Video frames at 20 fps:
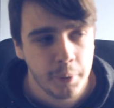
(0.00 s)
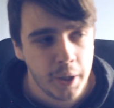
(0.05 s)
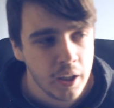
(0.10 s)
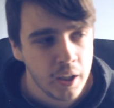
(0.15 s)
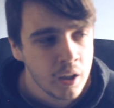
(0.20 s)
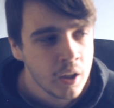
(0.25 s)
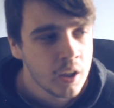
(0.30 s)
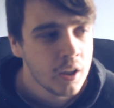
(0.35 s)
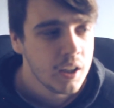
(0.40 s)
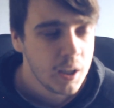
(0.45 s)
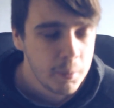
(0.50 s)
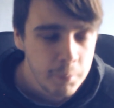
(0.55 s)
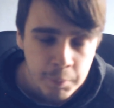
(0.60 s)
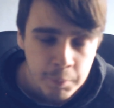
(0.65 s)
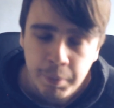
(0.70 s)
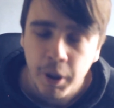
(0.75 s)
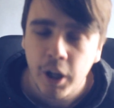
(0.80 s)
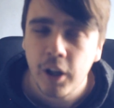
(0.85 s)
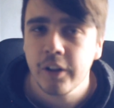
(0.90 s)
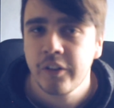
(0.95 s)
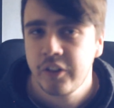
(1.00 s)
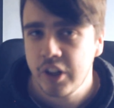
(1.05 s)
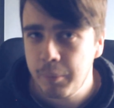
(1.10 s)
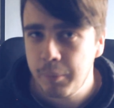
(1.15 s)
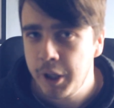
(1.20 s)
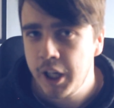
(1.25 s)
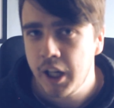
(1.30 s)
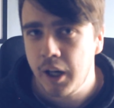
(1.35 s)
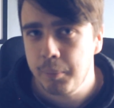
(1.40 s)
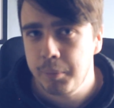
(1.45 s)
Well, let me pull
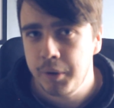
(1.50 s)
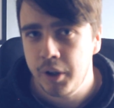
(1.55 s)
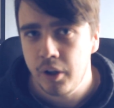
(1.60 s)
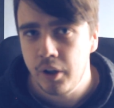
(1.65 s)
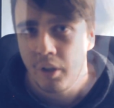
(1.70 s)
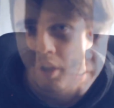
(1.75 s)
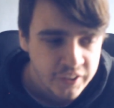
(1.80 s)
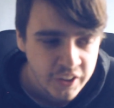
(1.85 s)
something up here.